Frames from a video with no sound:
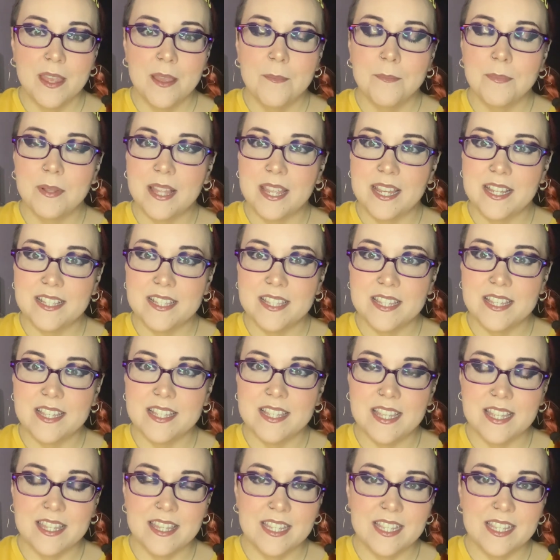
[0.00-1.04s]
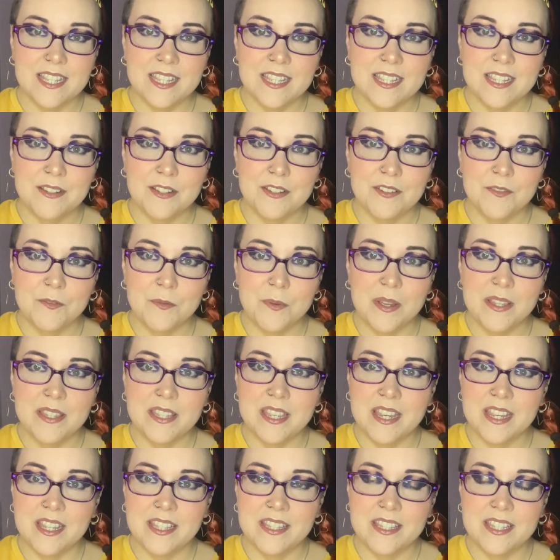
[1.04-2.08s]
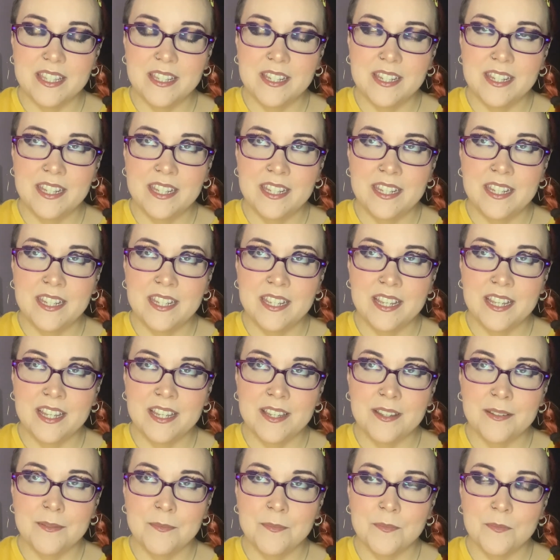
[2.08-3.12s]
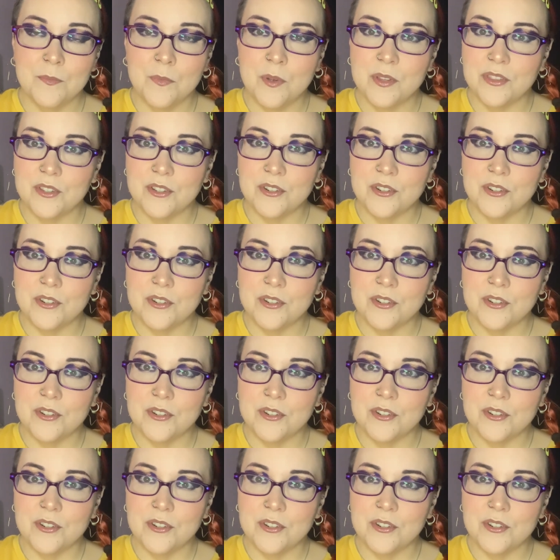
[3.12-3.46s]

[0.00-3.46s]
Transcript: places and what